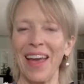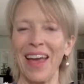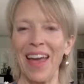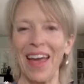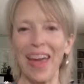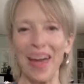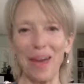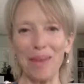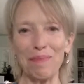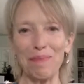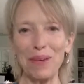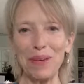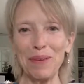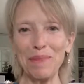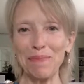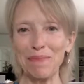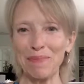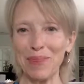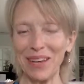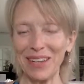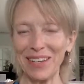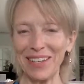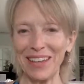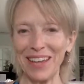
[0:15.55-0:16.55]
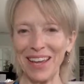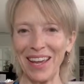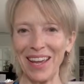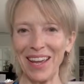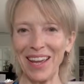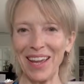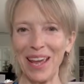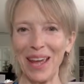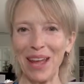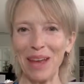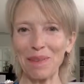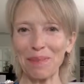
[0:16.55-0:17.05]
Happy
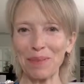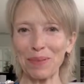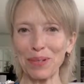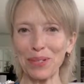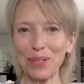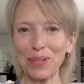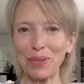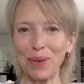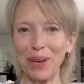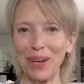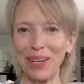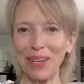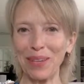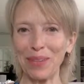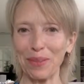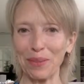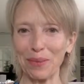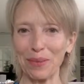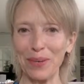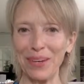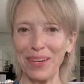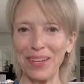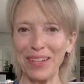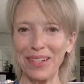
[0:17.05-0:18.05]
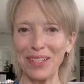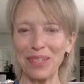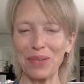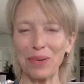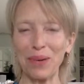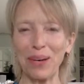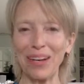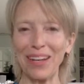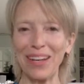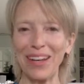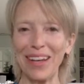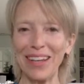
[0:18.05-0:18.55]
Monday, April 23,
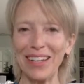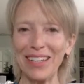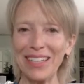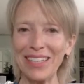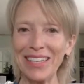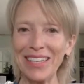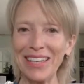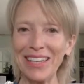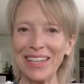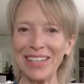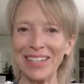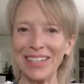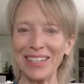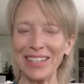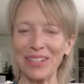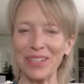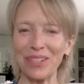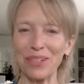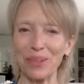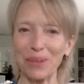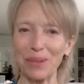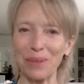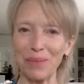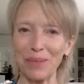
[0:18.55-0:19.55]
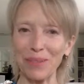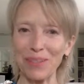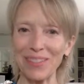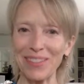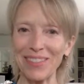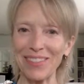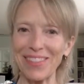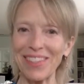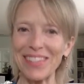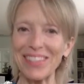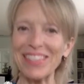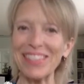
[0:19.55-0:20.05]
2018, dear dreamers.
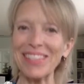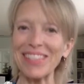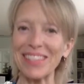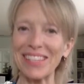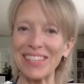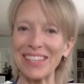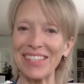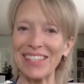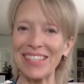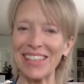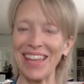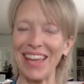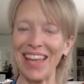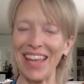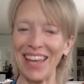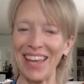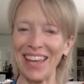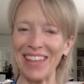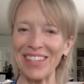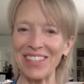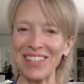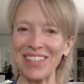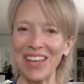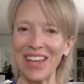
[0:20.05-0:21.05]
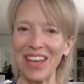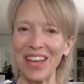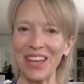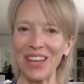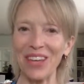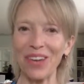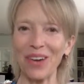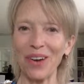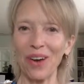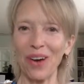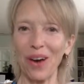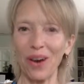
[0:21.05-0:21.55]
This is Lisa Hayes,
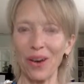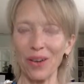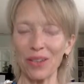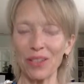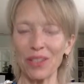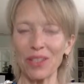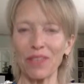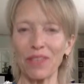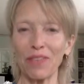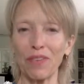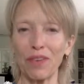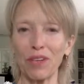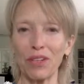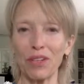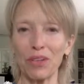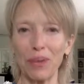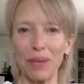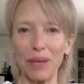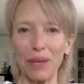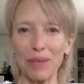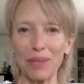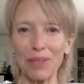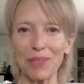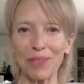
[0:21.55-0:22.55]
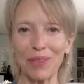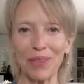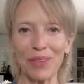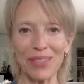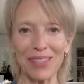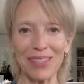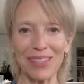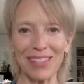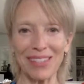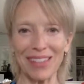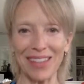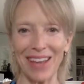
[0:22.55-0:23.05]
your host for Dreams for
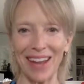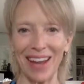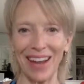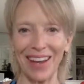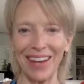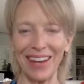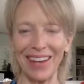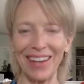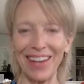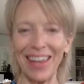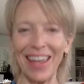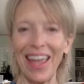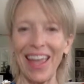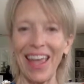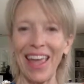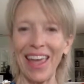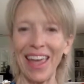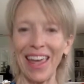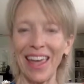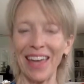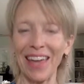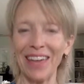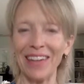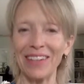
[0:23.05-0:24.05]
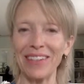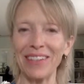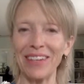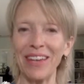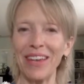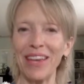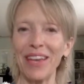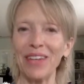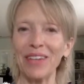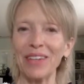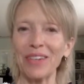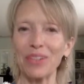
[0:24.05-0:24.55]
Society and
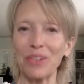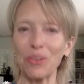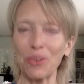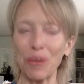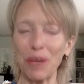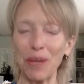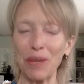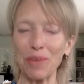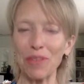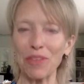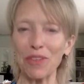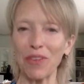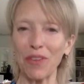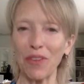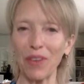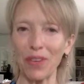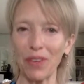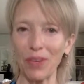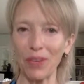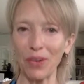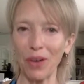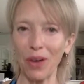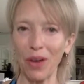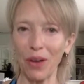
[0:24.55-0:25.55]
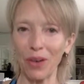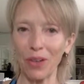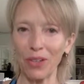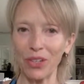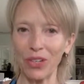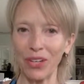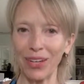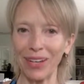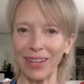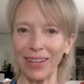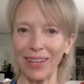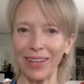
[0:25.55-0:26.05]
Dreams for You
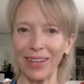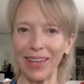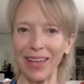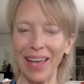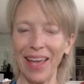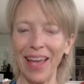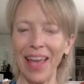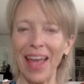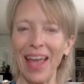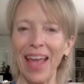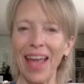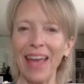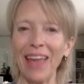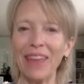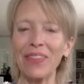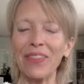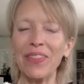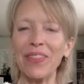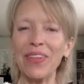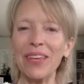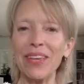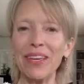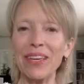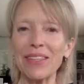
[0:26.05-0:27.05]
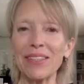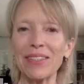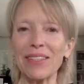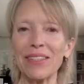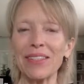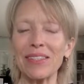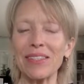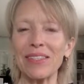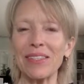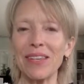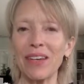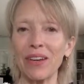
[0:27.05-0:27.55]
Coaching. And these
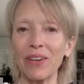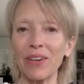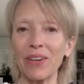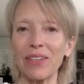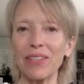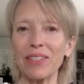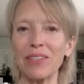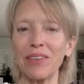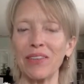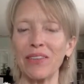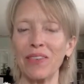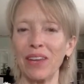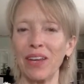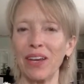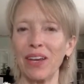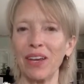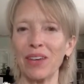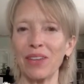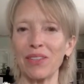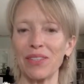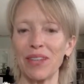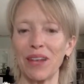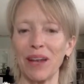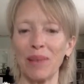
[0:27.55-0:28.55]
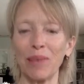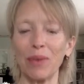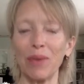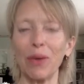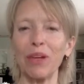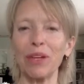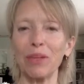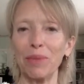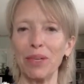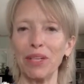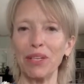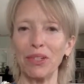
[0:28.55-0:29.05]
series of videos that I'm
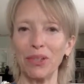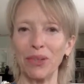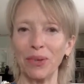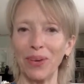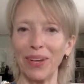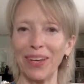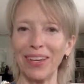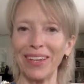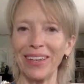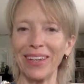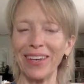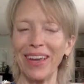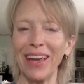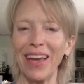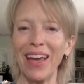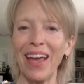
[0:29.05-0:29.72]
going to be doing,